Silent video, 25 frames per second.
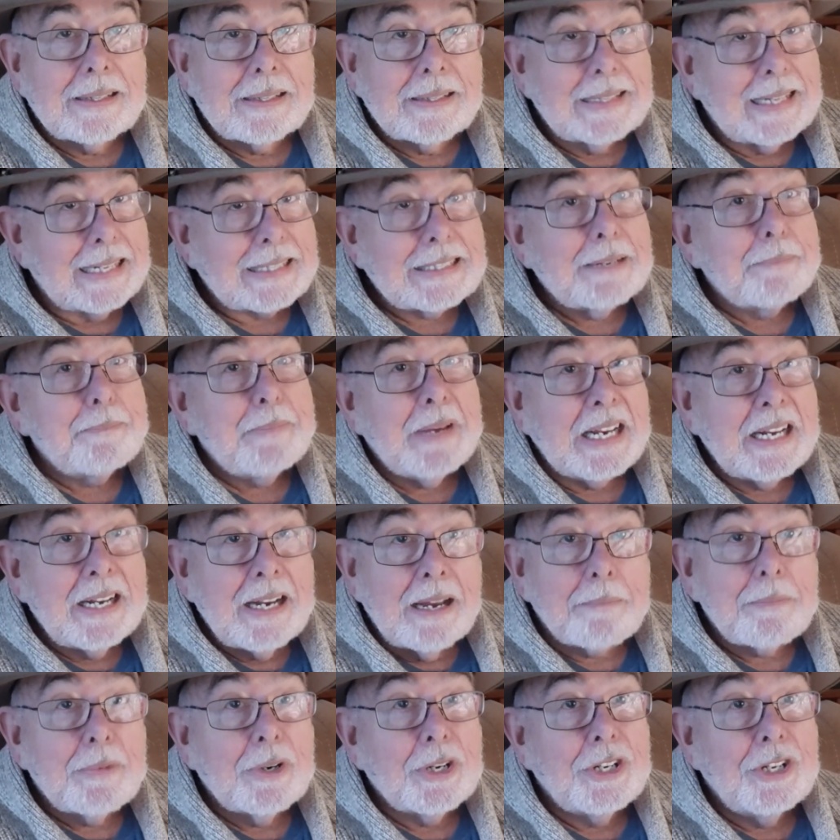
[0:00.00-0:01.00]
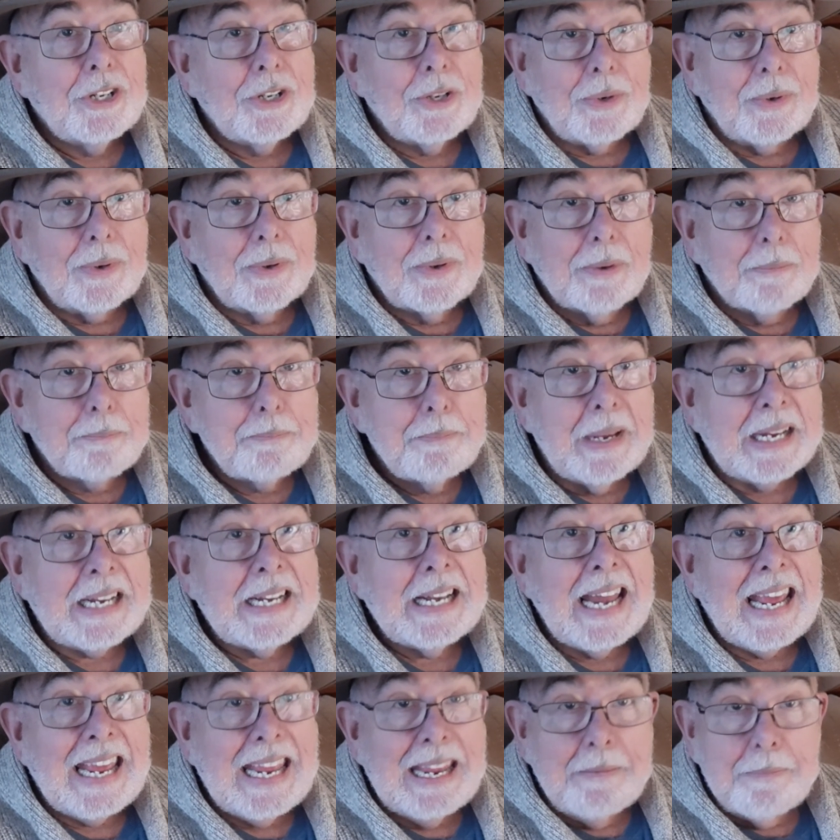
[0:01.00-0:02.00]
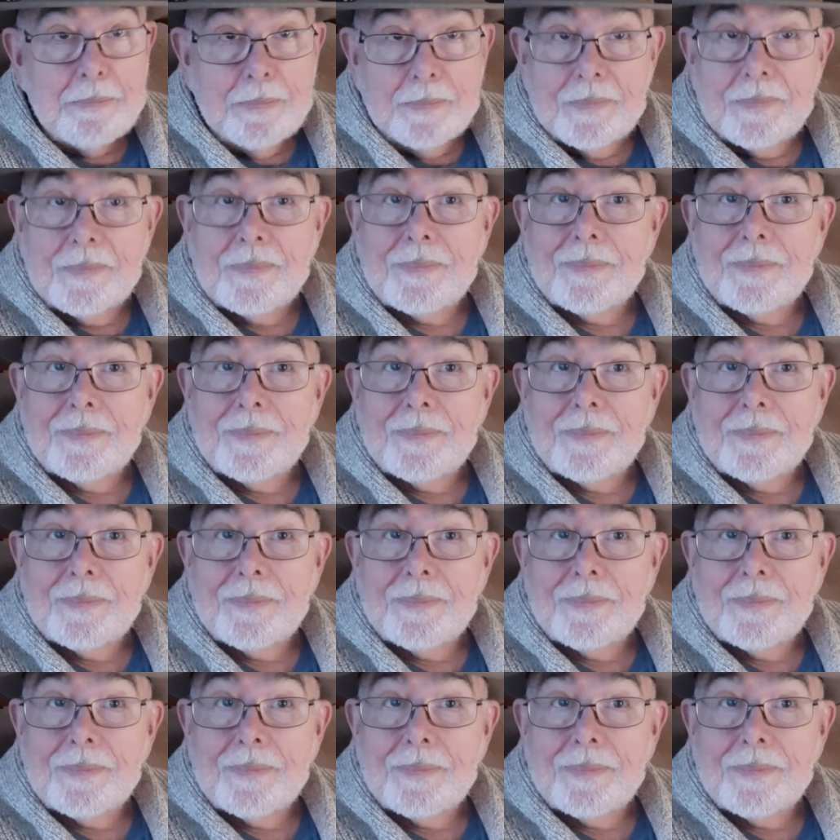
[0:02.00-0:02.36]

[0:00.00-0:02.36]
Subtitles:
That's a big number too, big name.